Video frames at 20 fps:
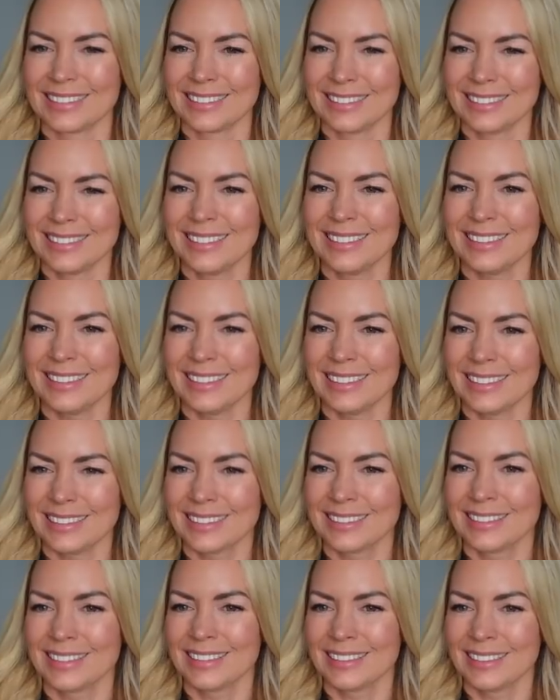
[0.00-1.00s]

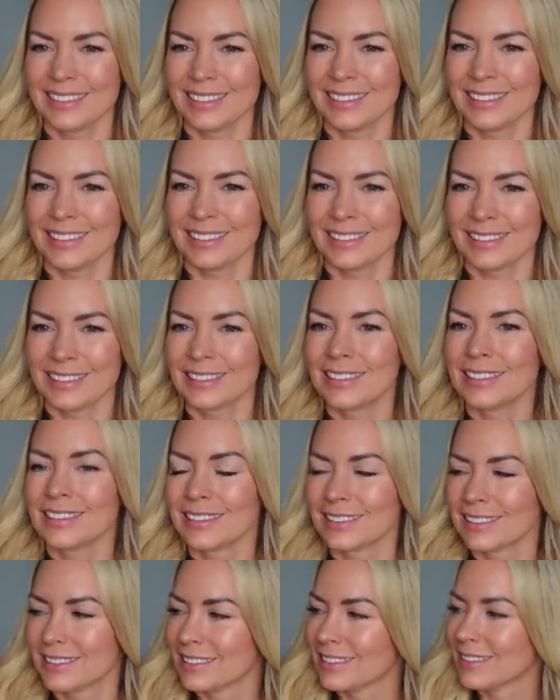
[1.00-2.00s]

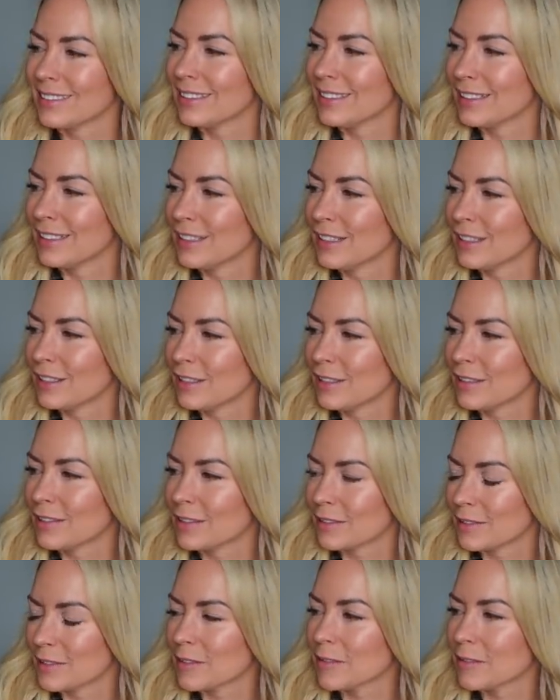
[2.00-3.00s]

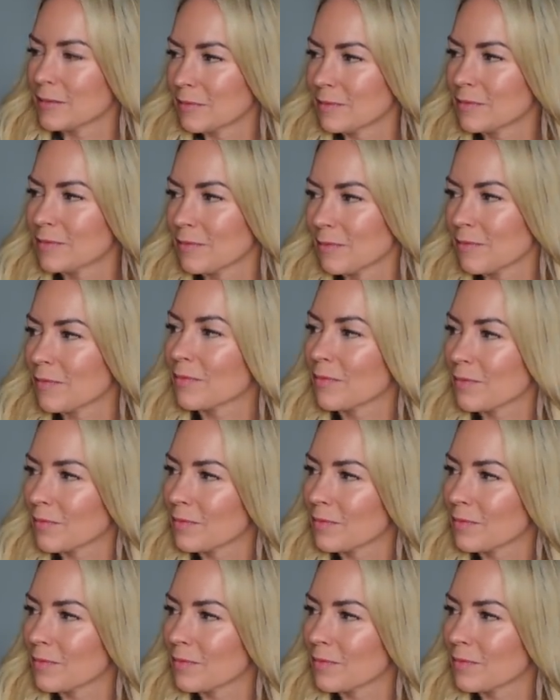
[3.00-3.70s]
(not speaking)